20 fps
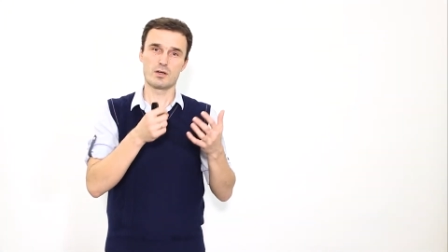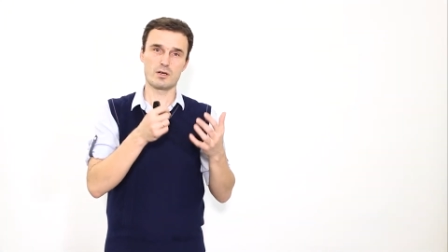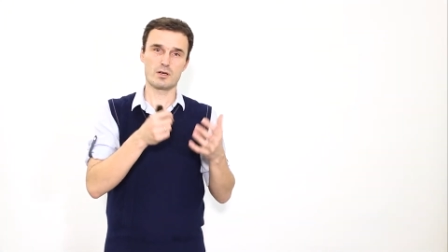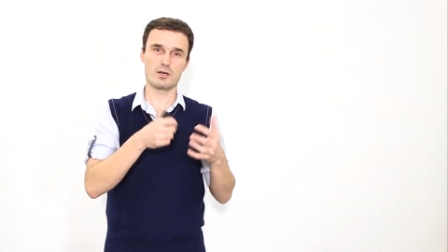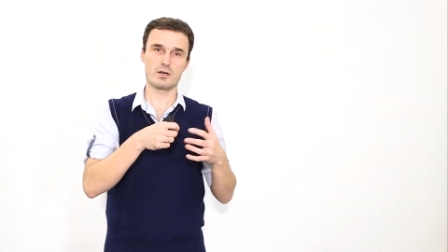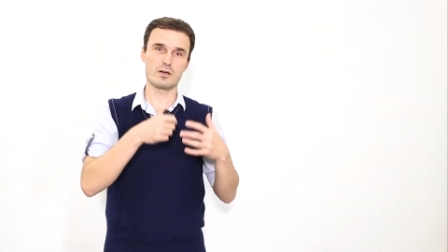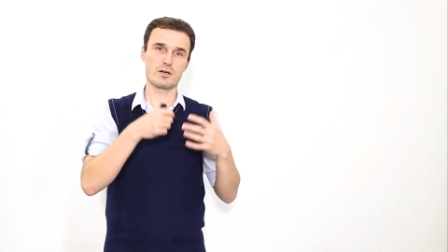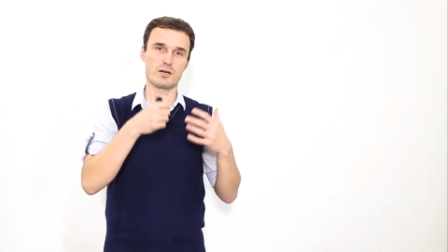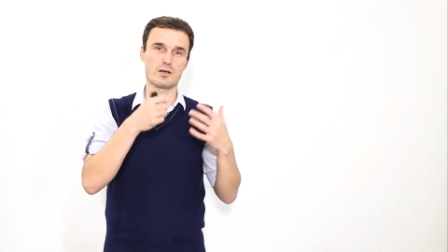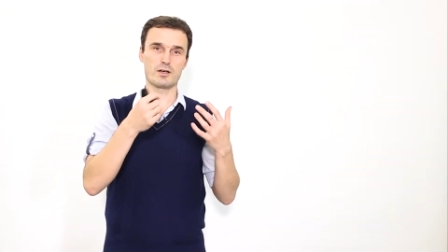
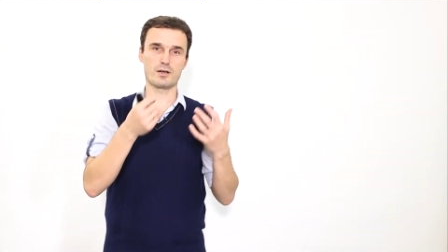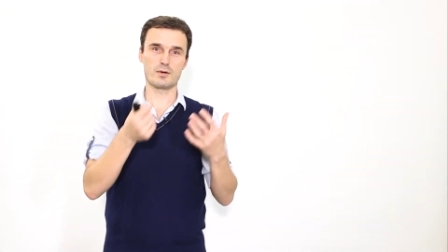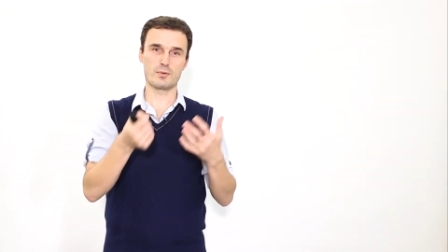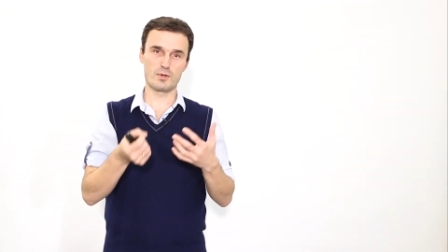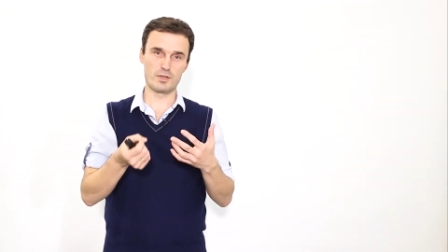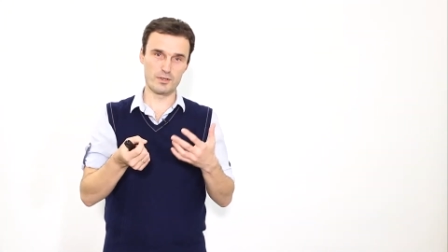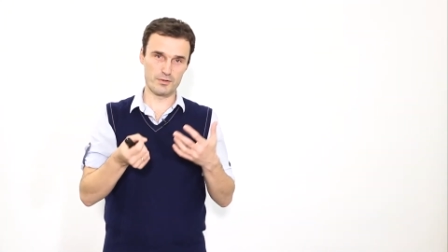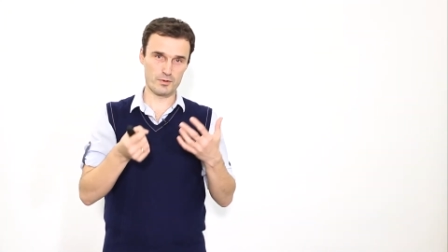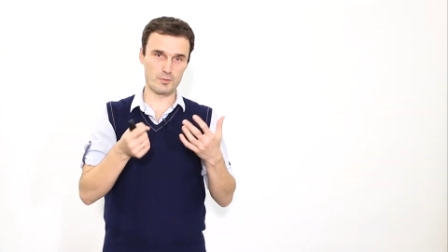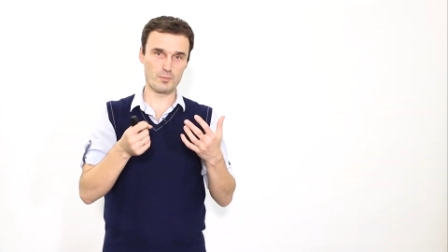
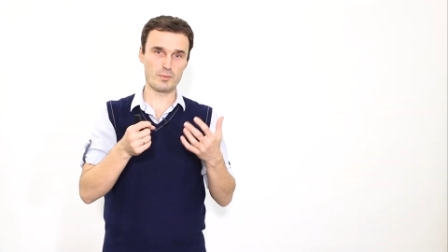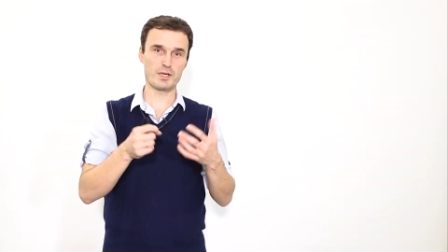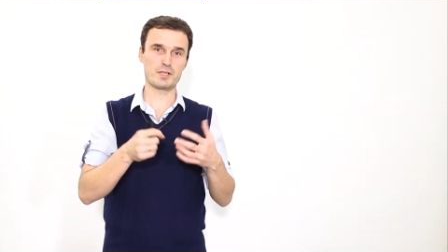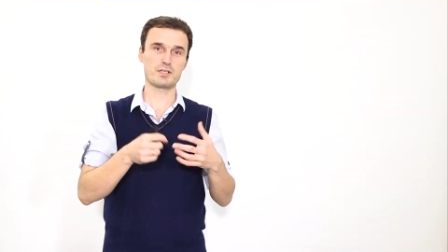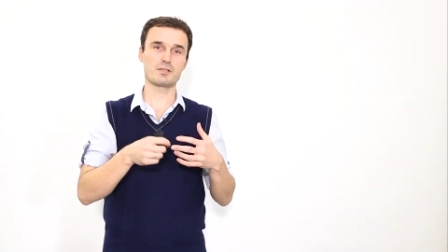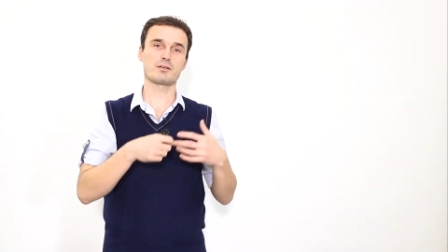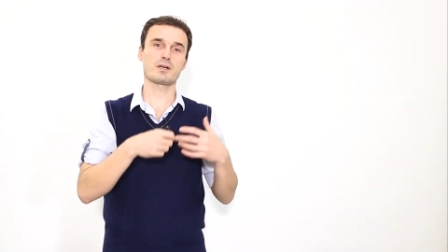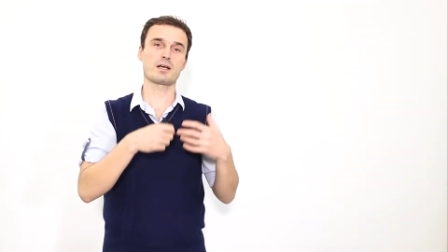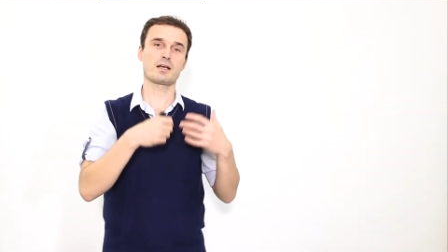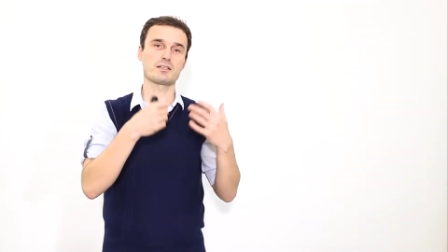lithium
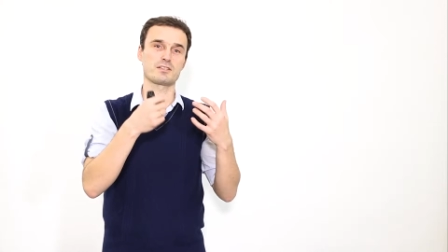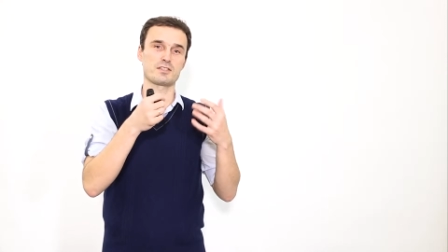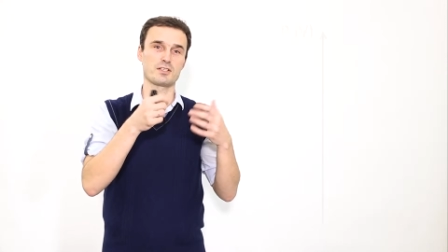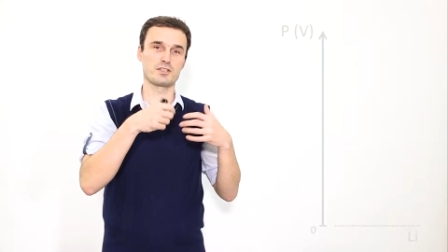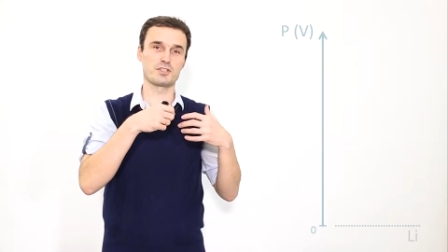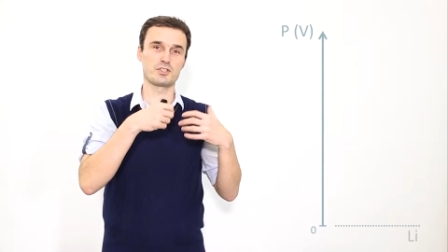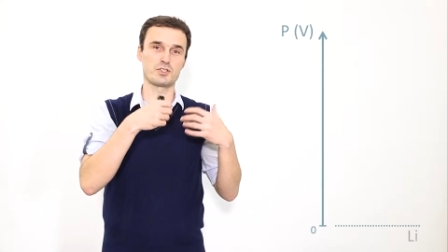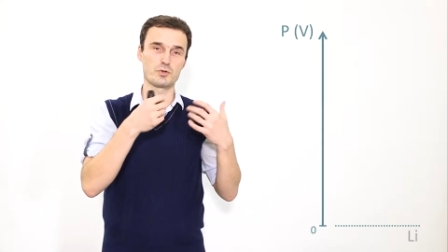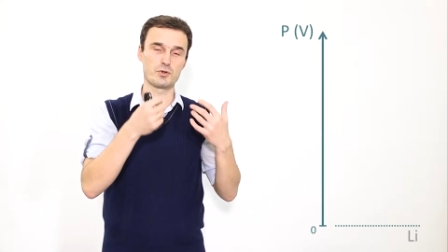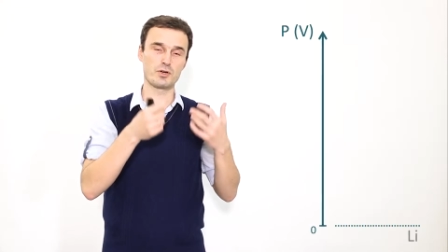metal has
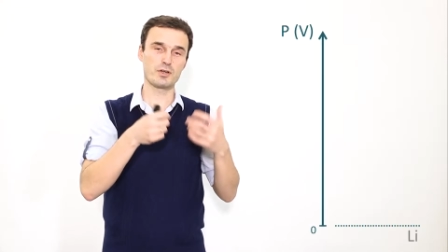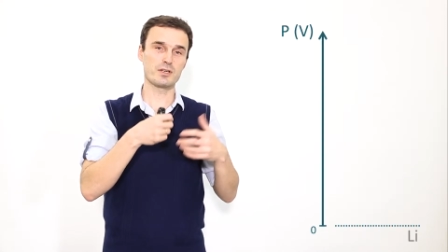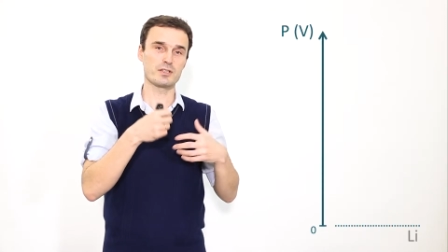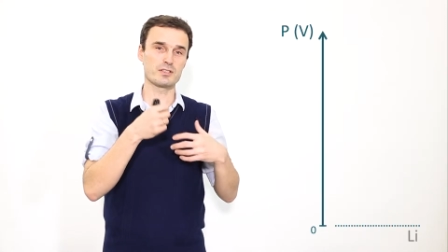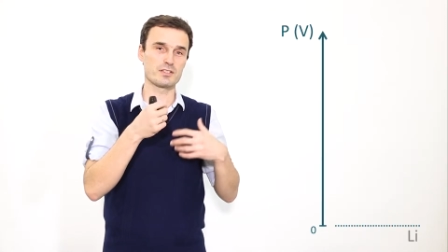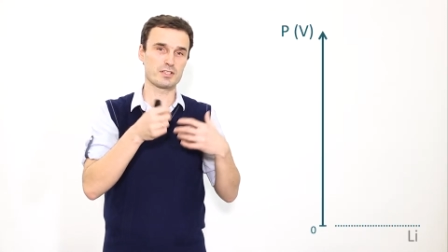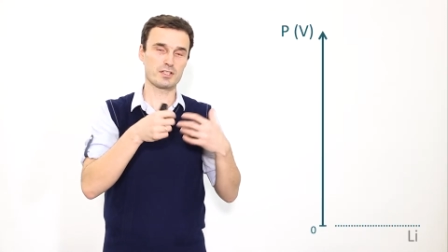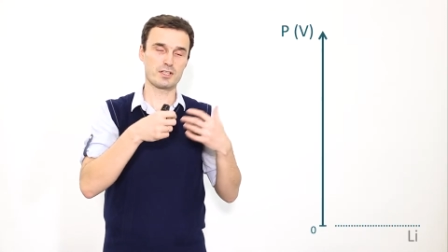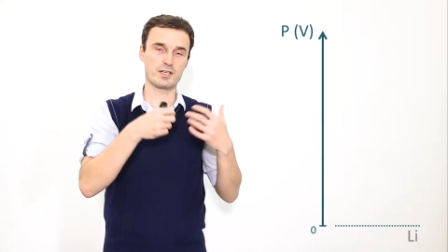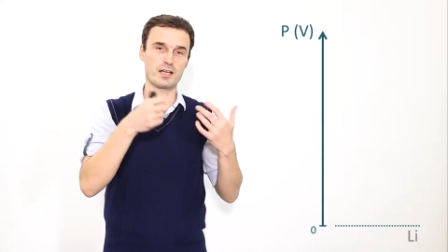a zero,
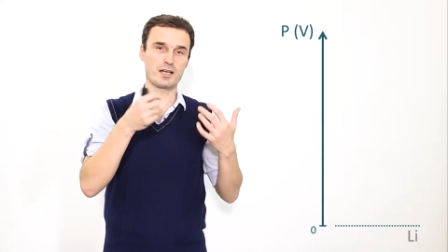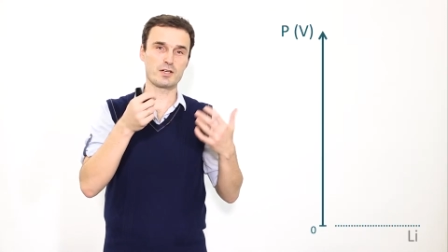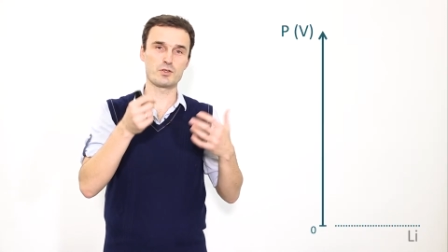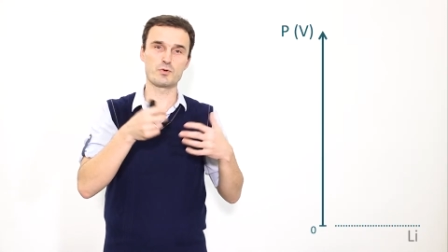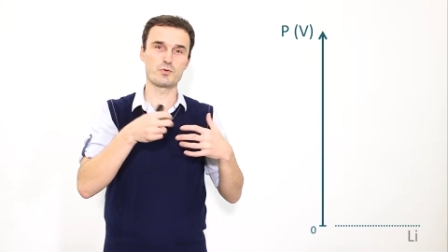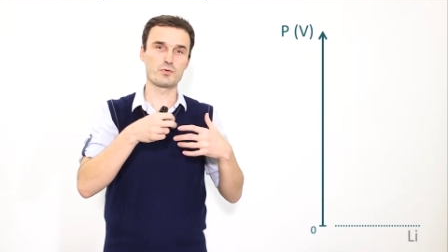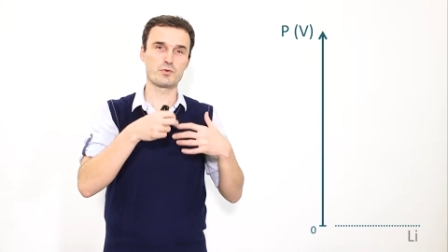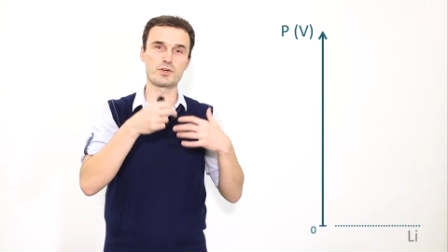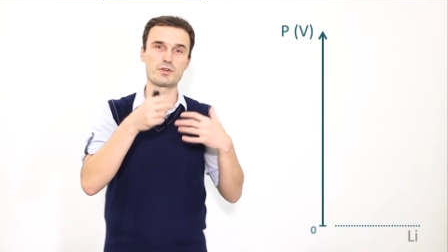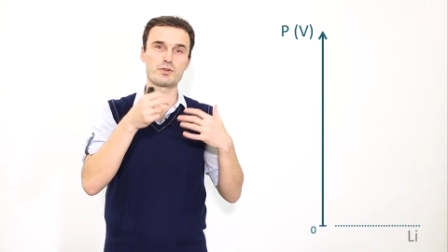it's a kind
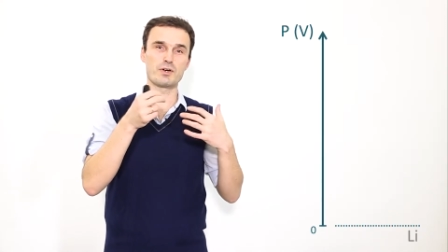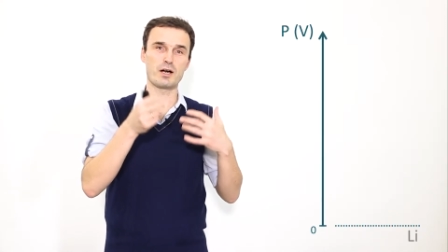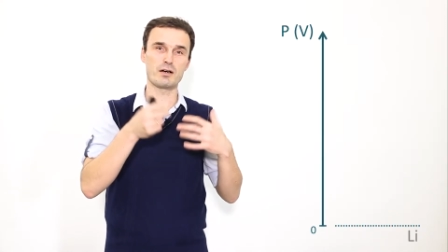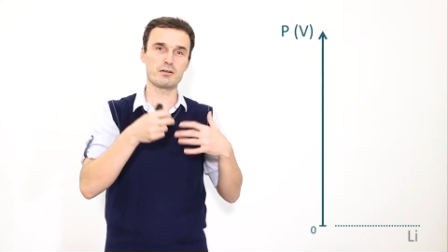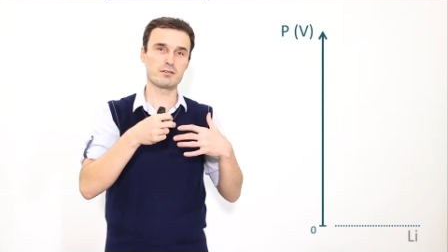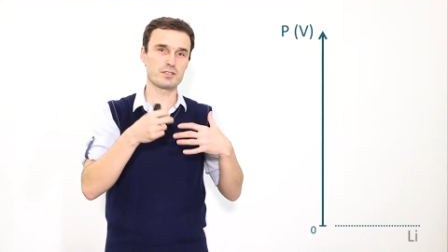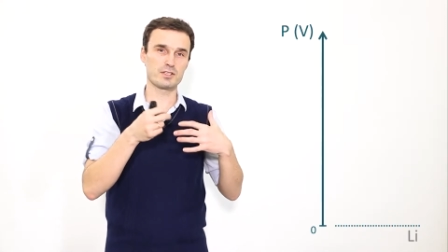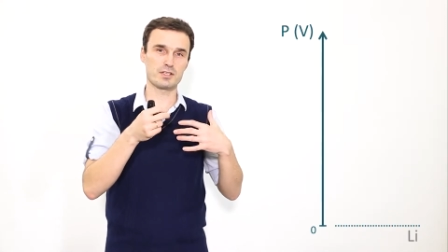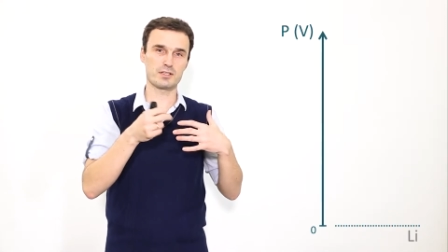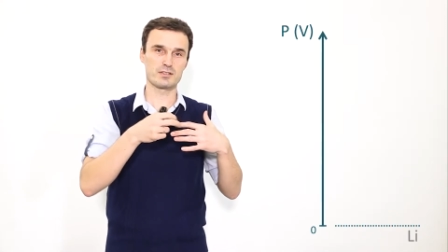of
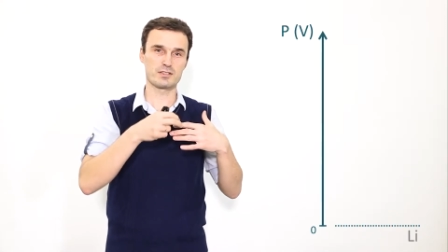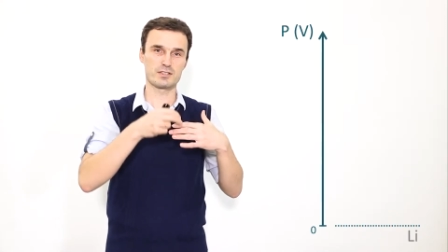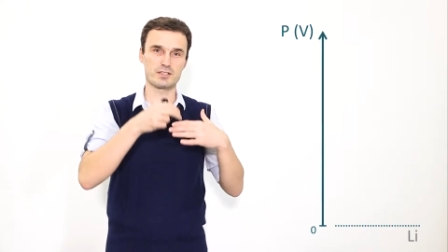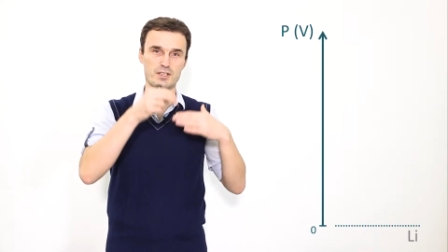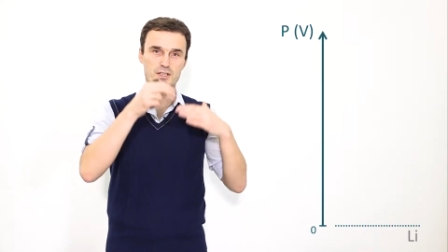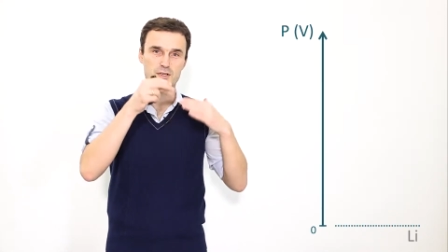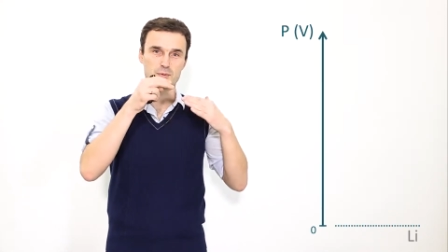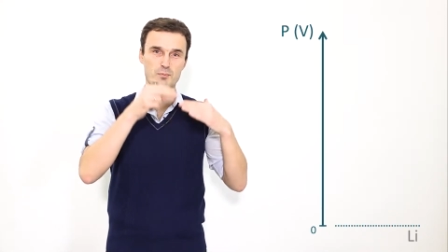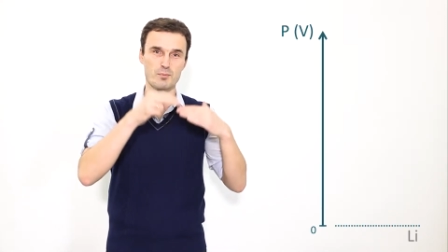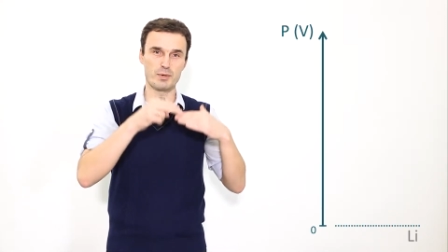ground, it's
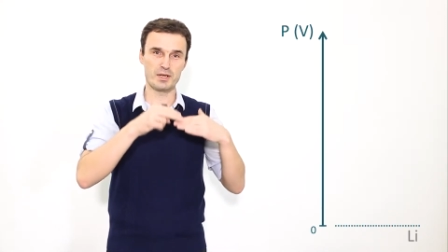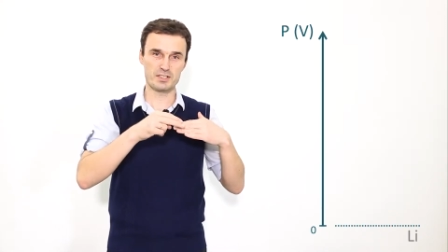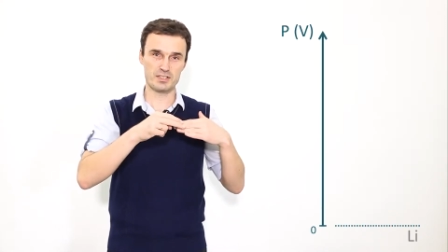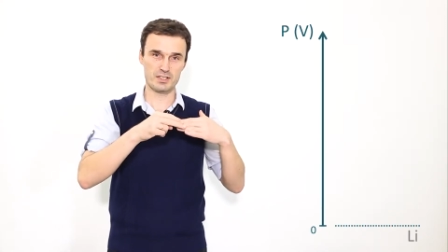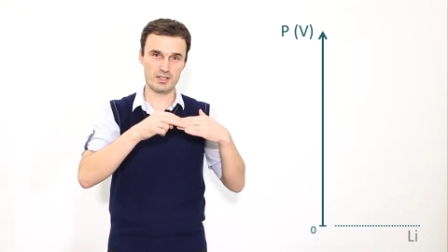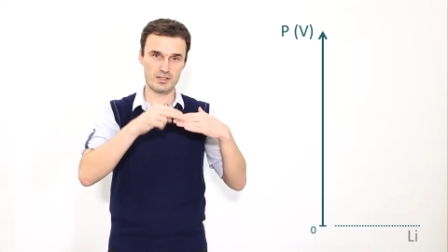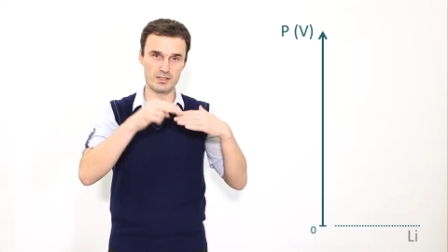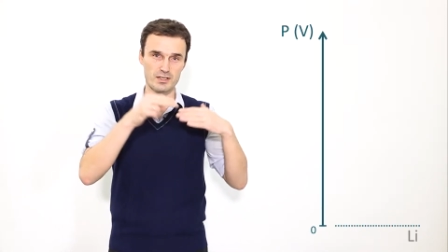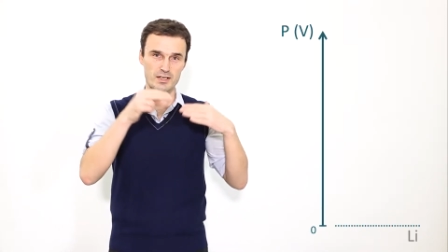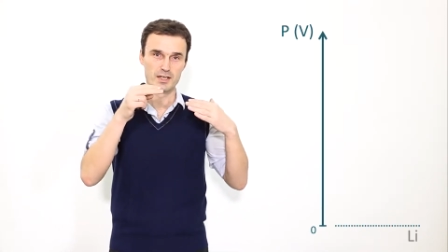a
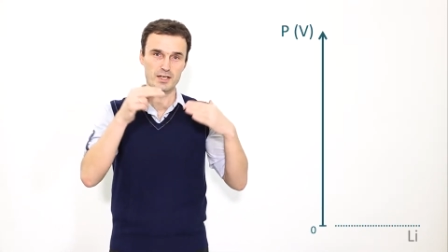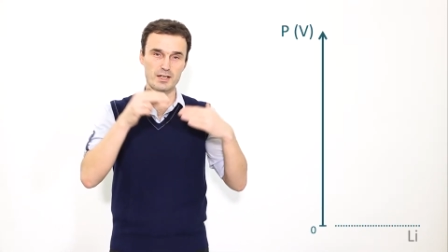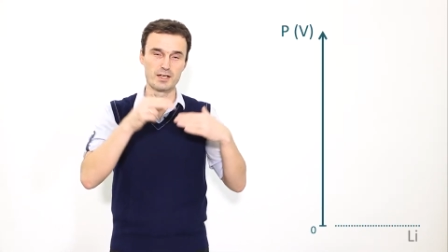basic